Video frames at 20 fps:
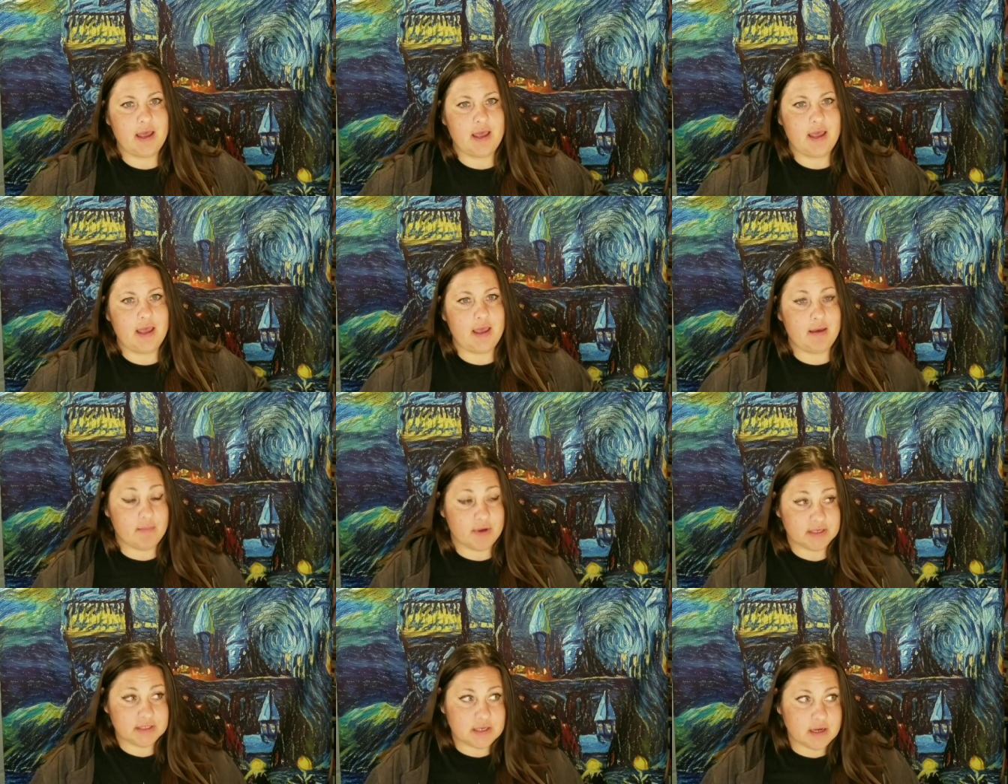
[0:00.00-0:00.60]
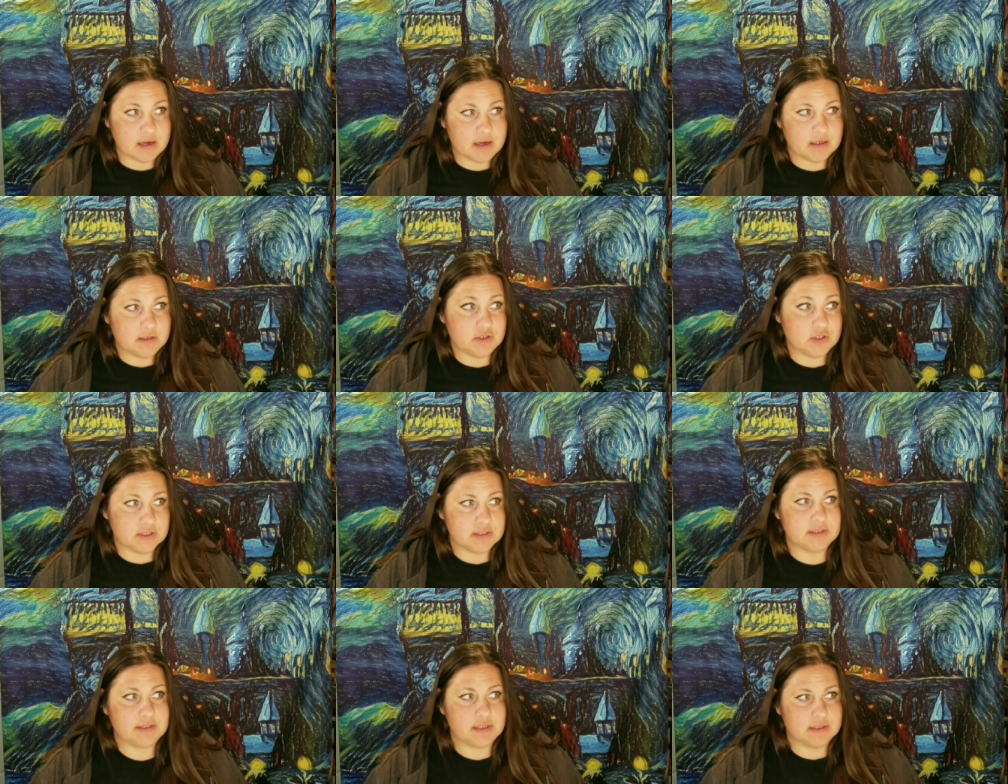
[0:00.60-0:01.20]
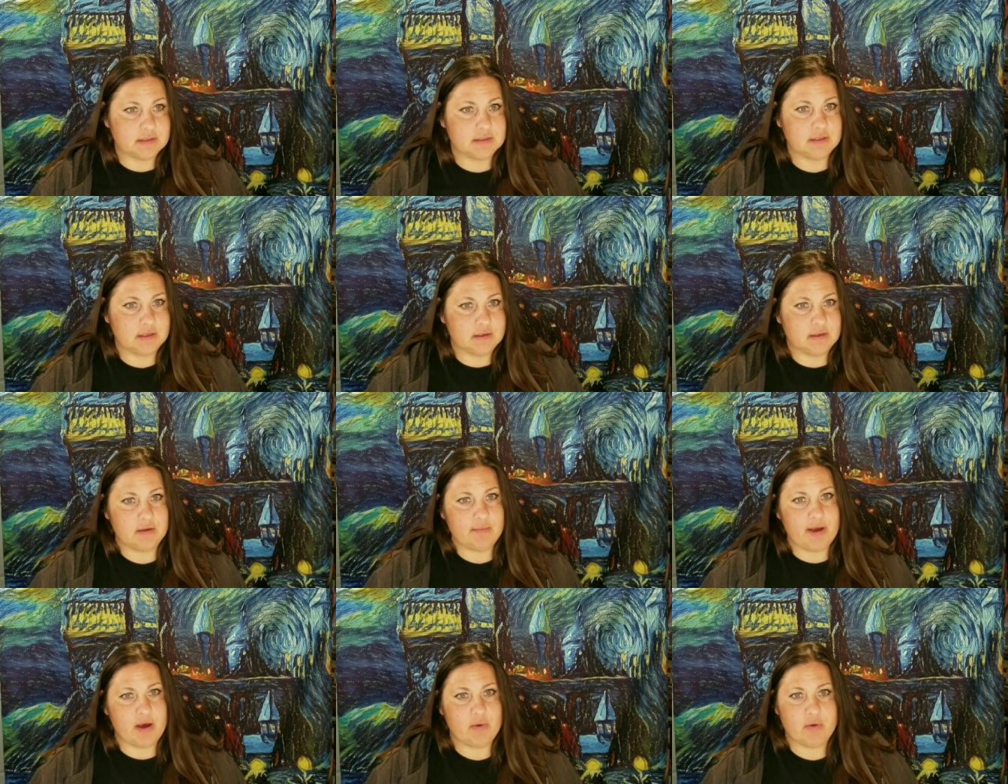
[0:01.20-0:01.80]
Am I talking just necessarily
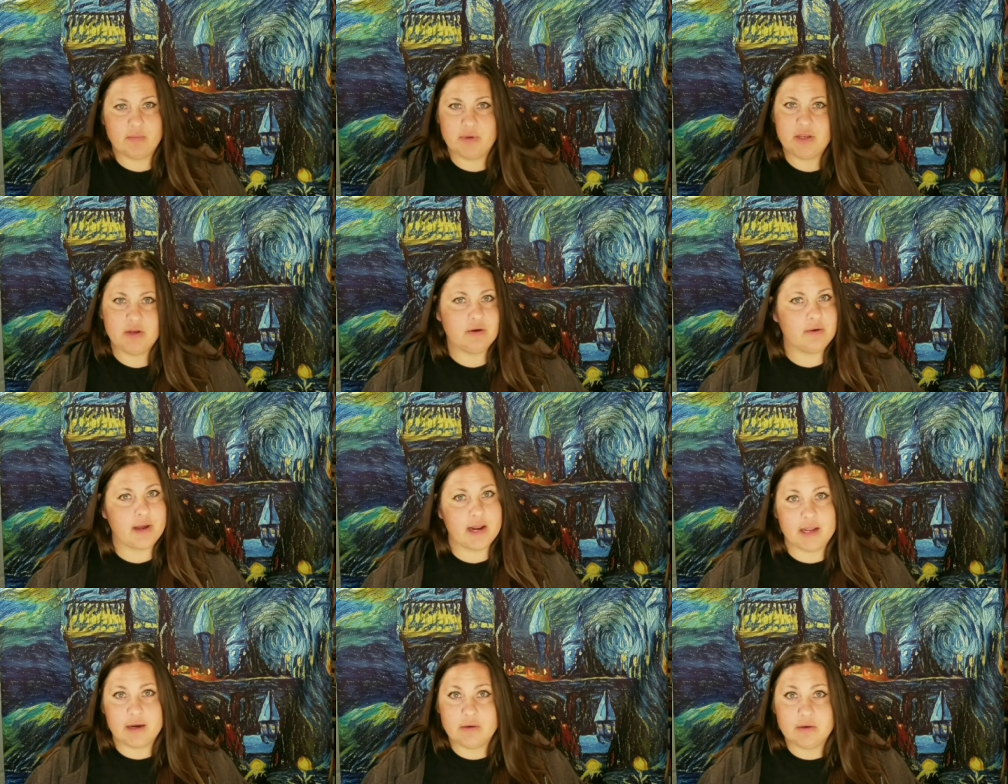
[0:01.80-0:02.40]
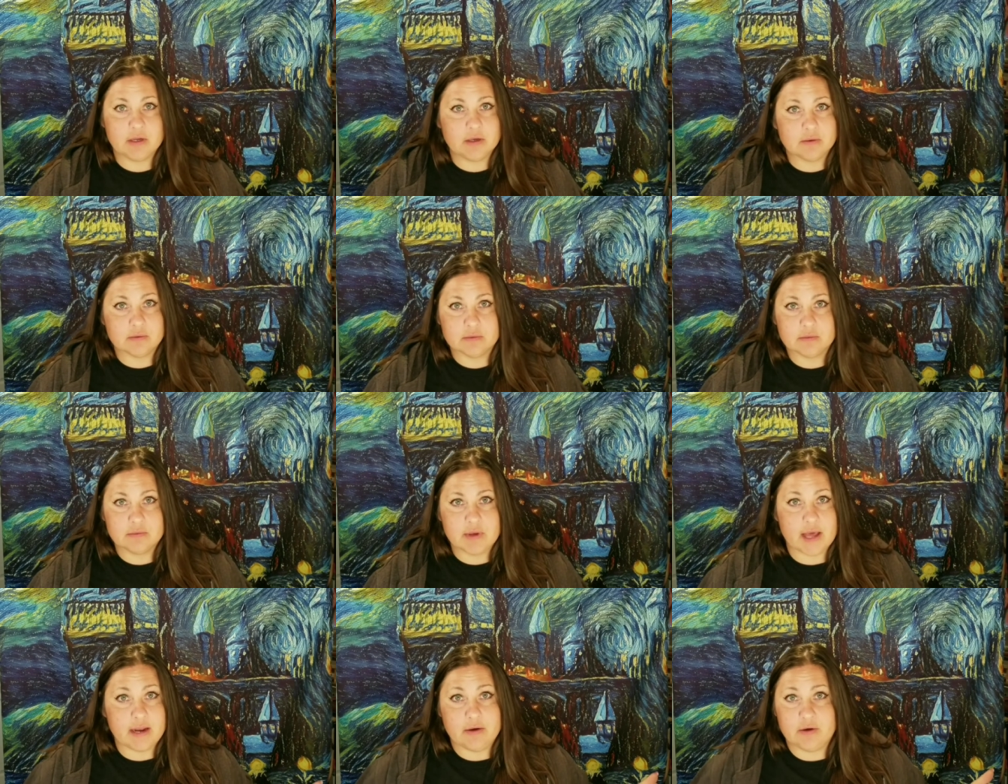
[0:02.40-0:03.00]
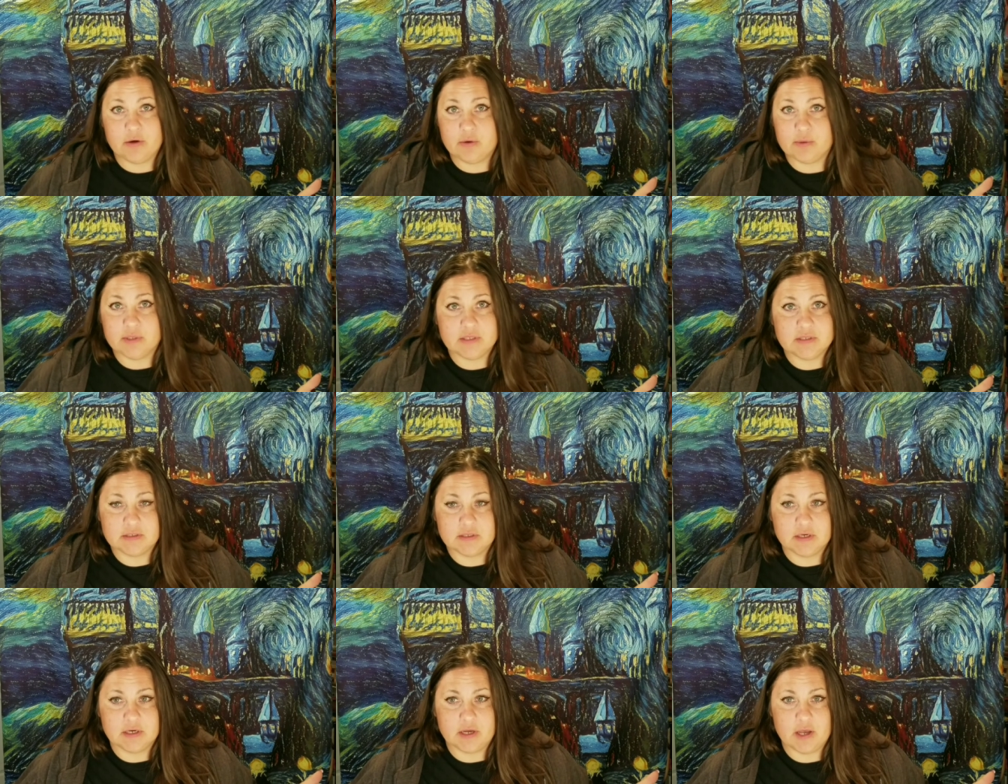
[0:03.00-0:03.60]
about women? You know, I don't know. I don't know where this is
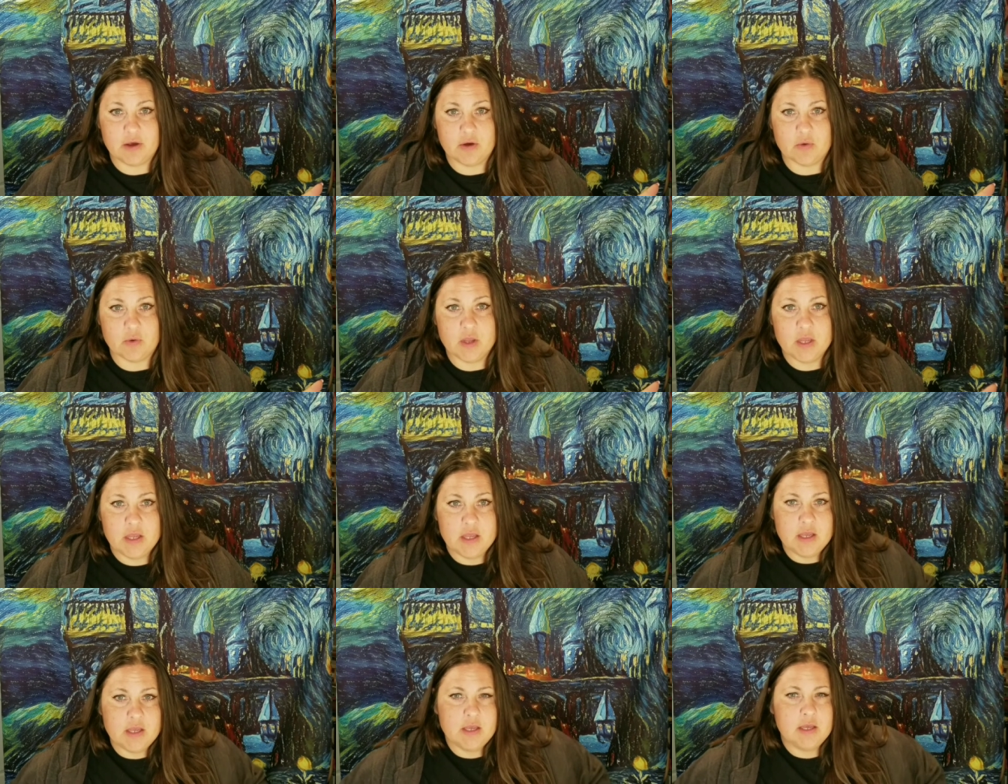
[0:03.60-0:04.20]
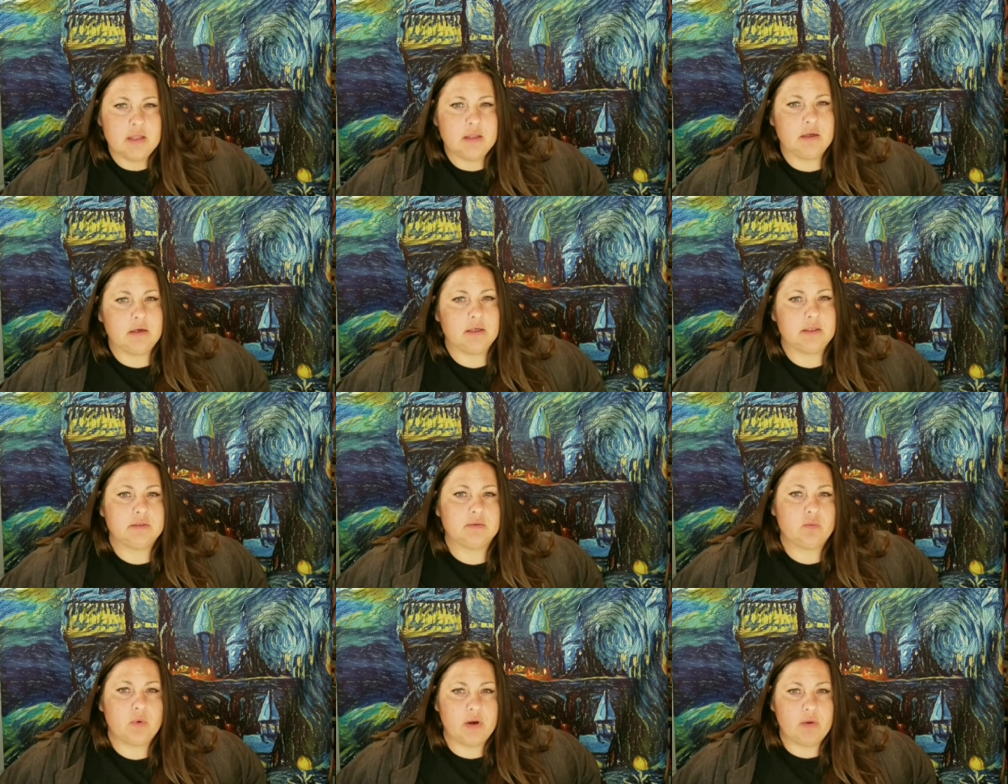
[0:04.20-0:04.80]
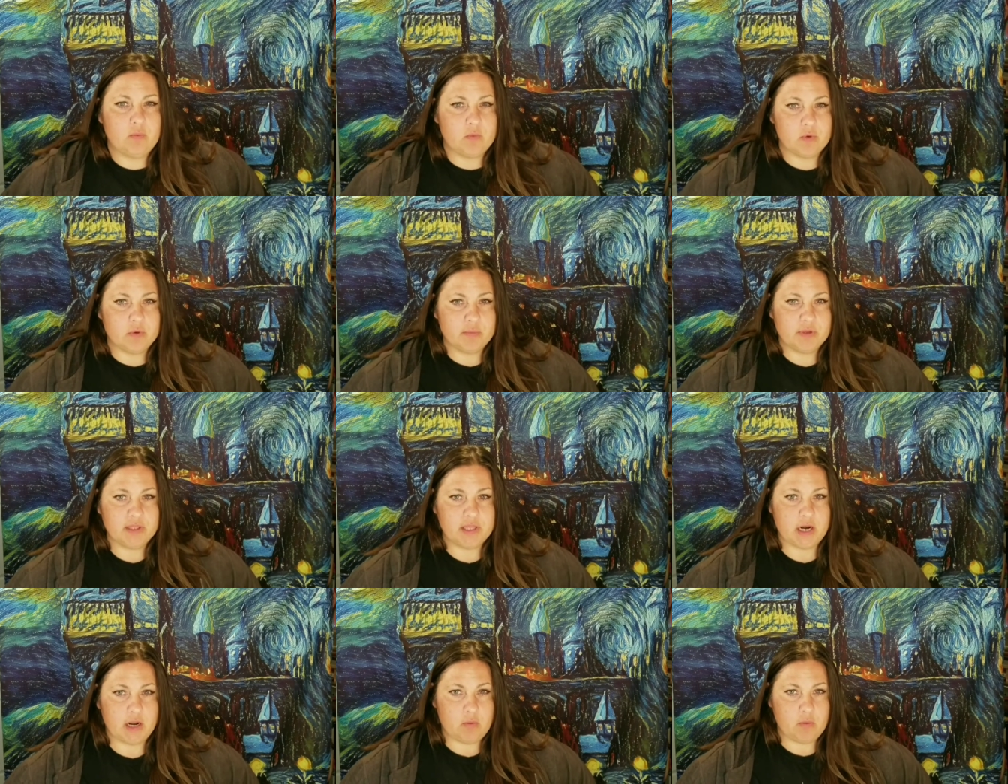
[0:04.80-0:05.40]
going to go. There is one woman
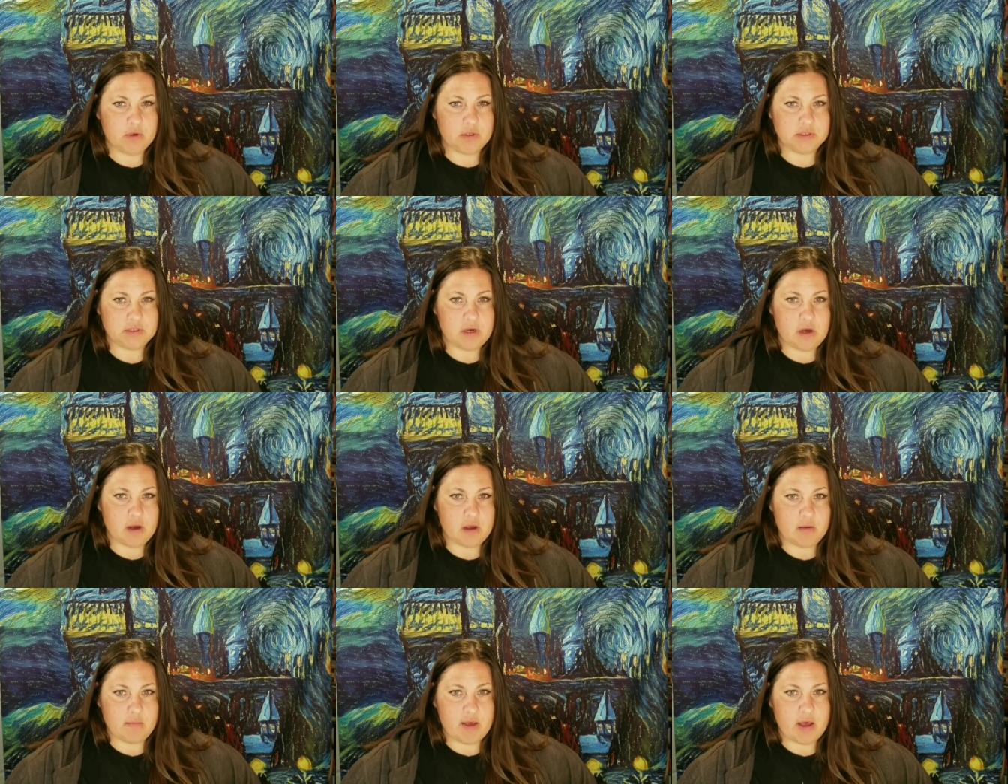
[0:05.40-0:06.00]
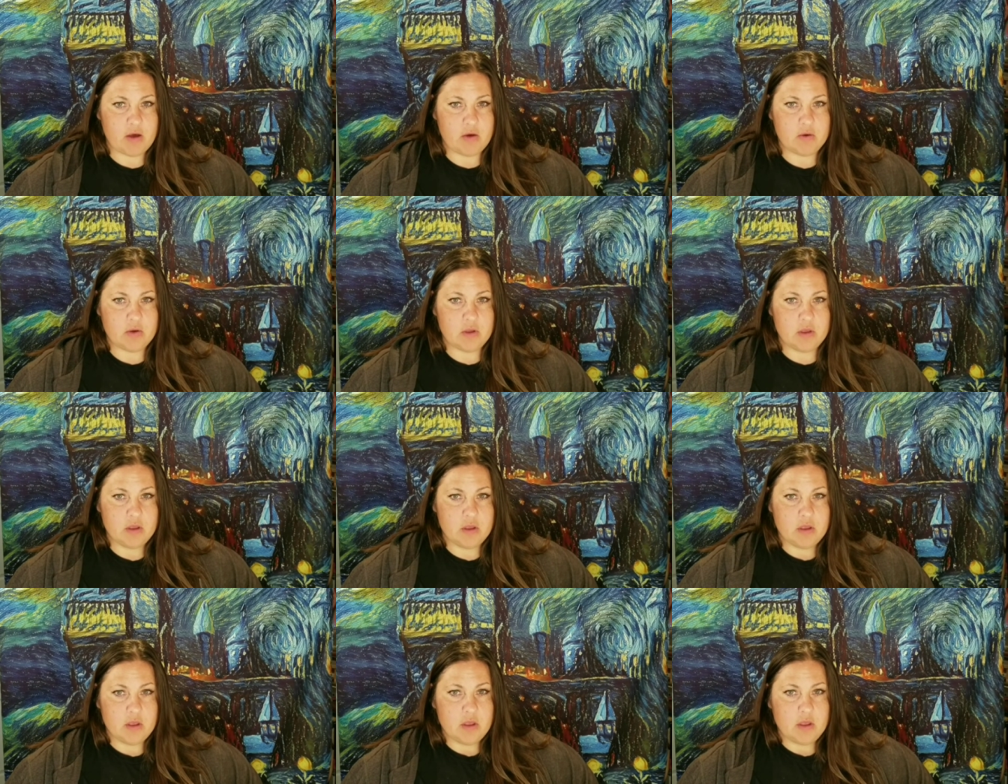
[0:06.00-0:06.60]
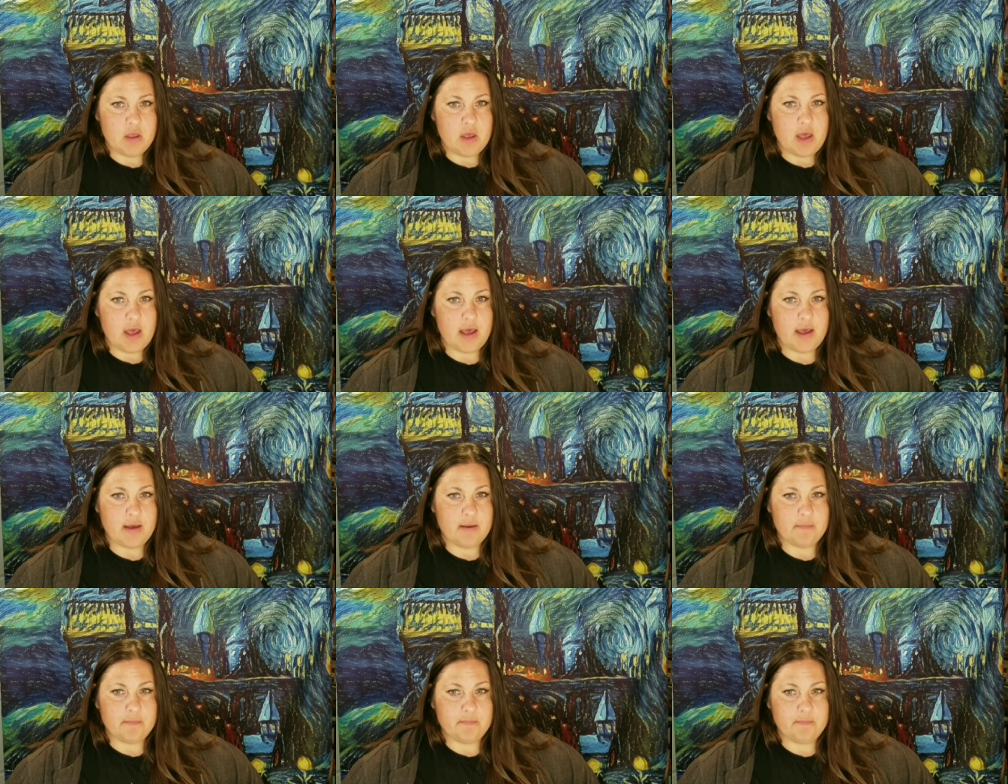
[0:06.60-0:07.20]
that I want to talk about,
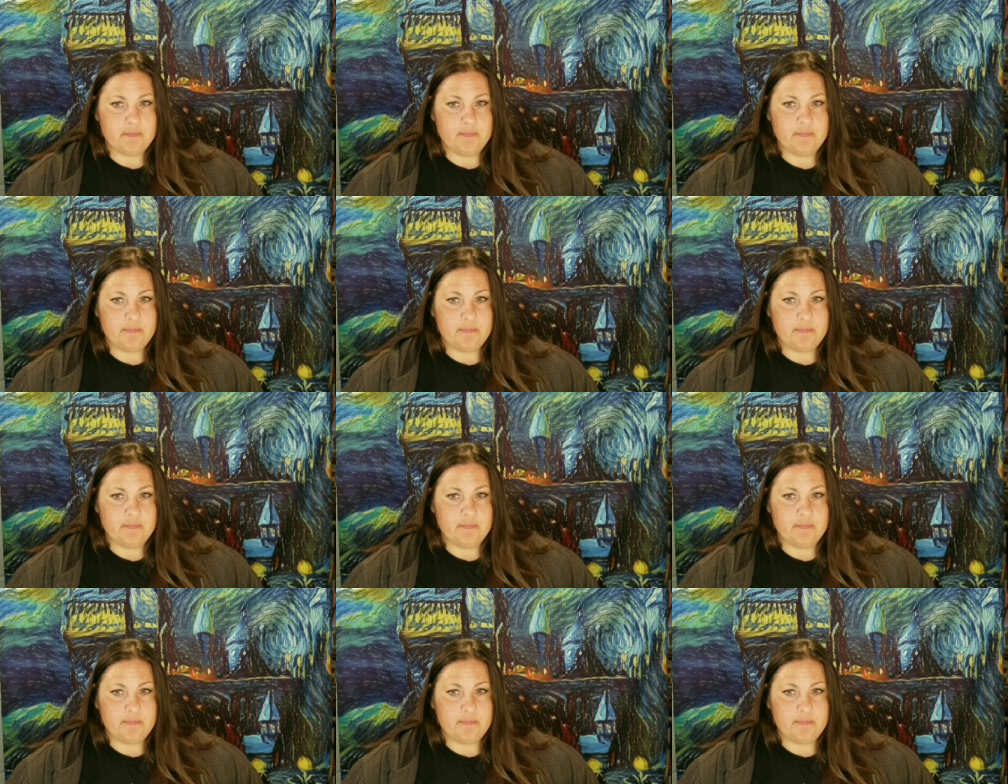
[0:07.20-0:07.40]
um,